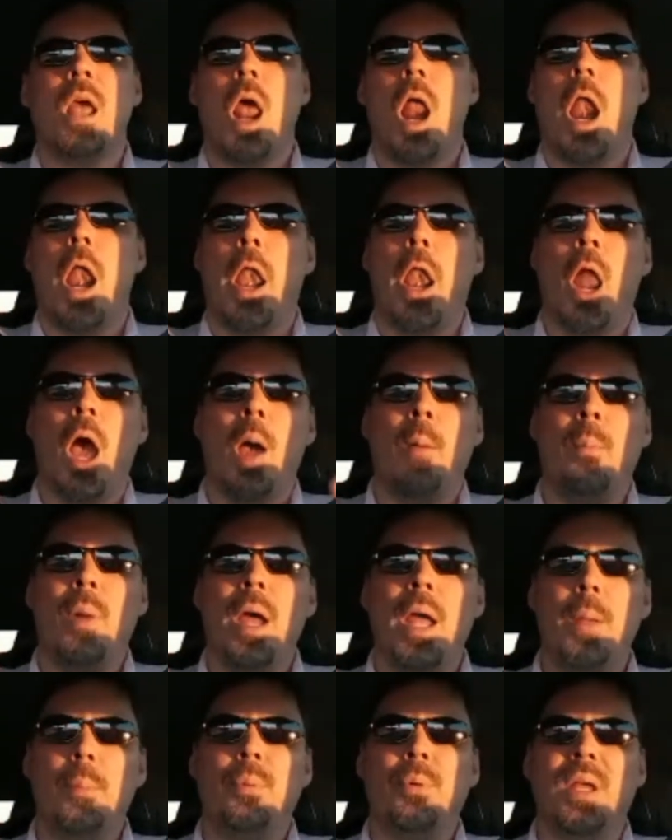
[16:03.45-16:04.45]
not by a
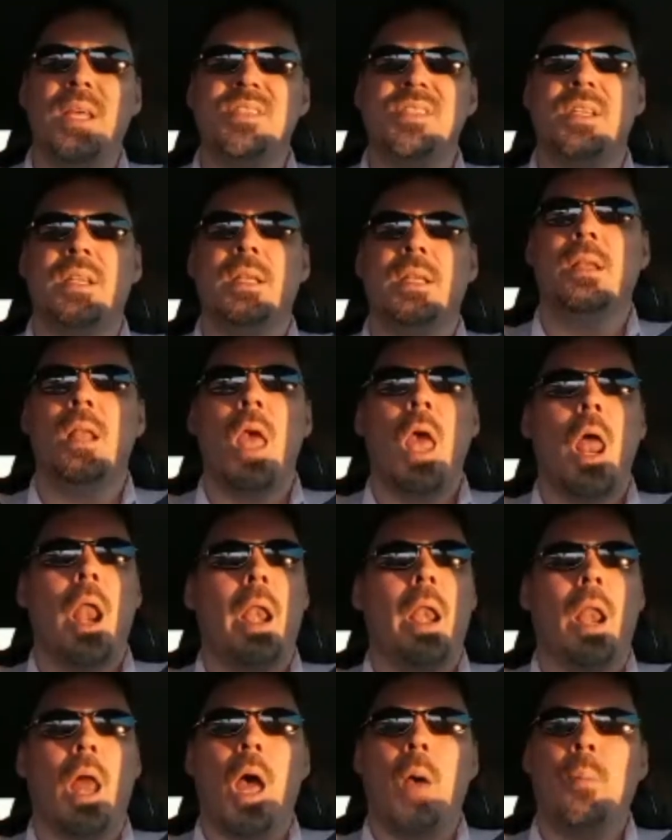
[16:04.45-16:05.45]
president,
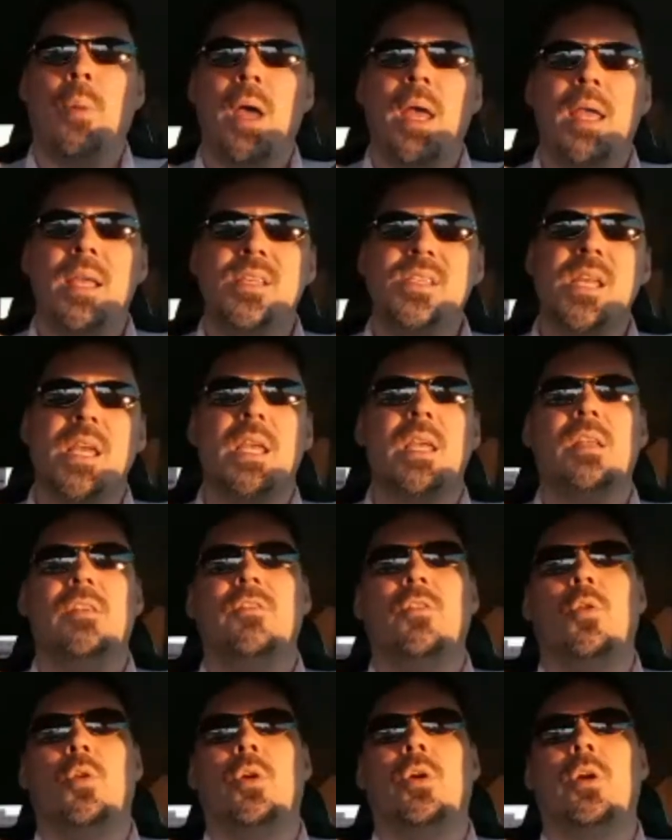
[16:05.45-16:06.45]
not by executive
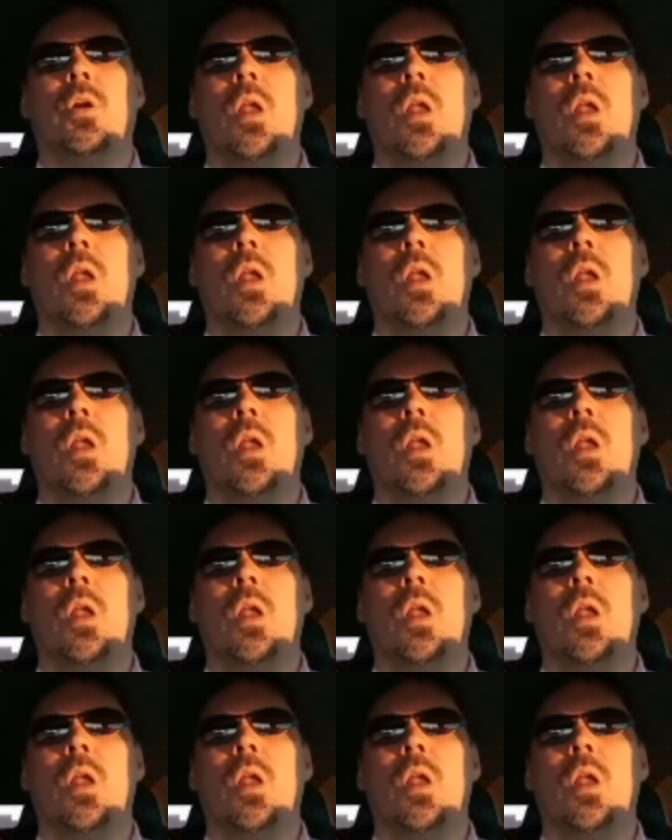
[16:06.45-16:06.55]
order,